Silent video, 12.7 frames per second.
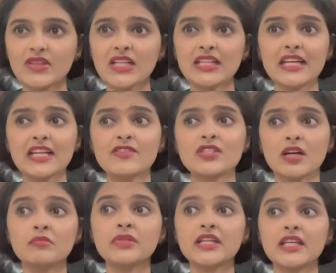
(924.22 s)
Like if
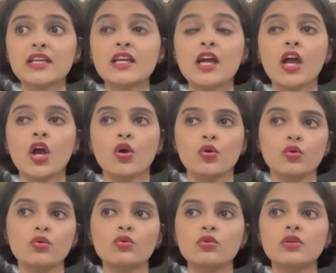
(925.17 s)
somebody
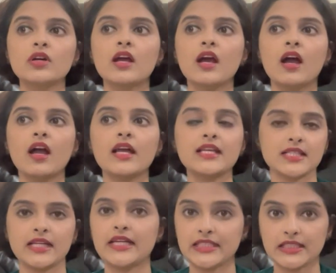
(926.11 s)
who is
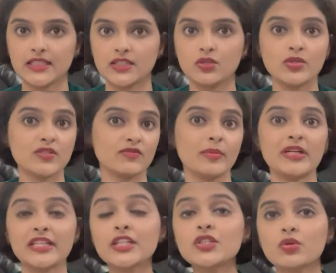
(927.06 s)
Indian, who's from an
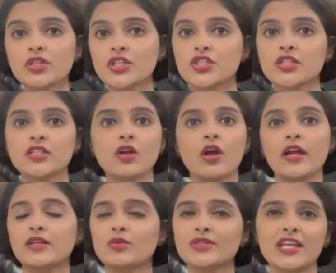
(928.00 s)
Indian origin,
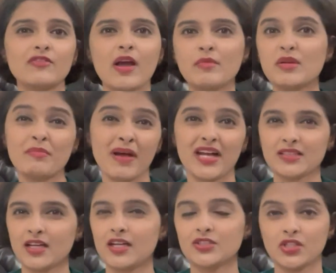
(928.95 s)
and unke family mein
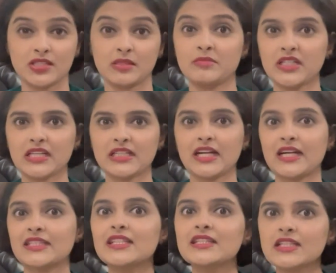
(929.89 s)
mata aati or something like that,
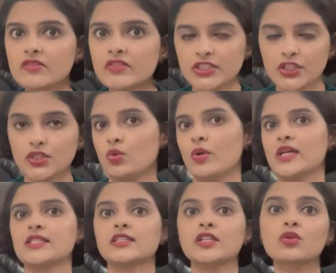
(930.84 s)
and they live in the
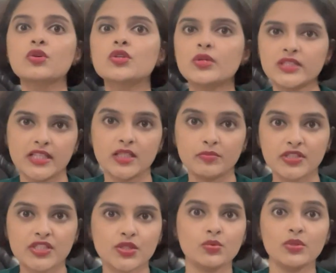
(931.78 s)
US, and they go to a
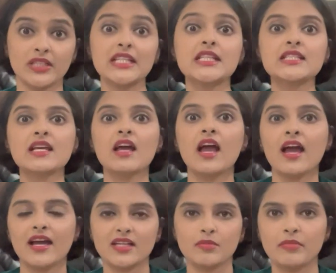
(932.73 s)
therapist who is
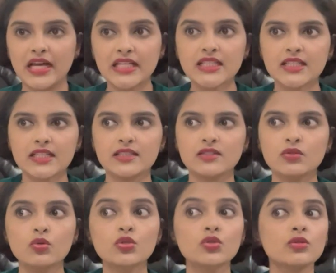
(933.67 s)
an American
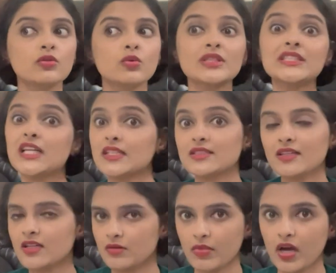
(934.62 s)
who know
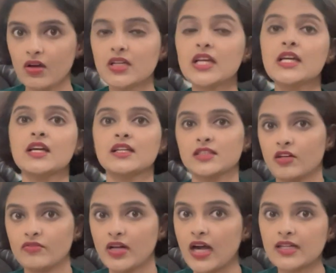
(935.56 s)
nothing about
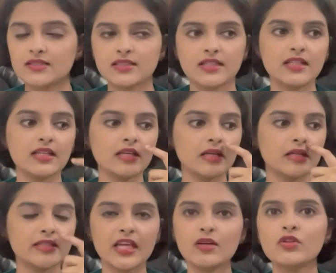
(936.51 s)
Navratri,
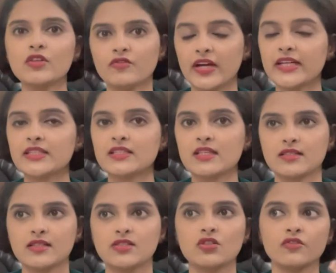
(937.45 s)
they would find this
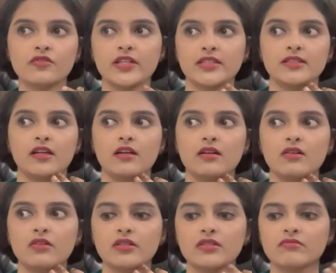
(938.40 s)
a schizophrenia
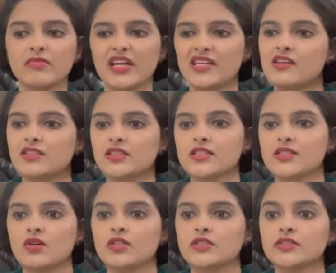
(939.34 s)
or any other
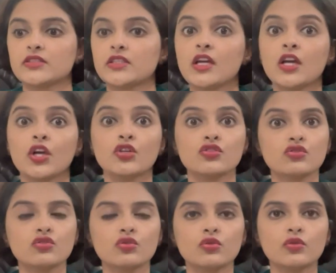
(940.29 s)
disorder.
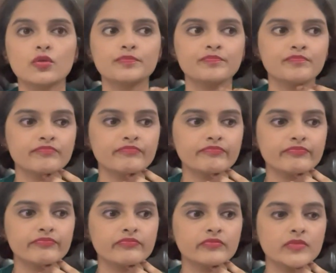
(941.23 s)
So
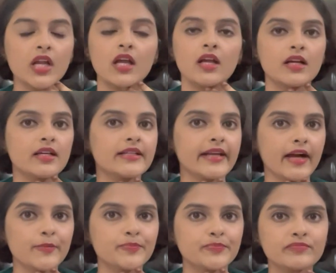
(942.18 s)
yeah,
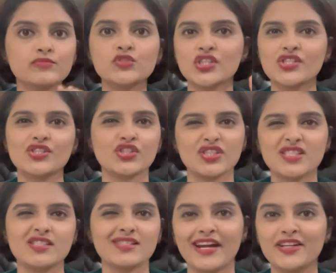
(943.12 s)
just
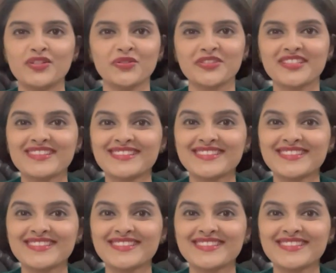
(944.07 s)
a side note.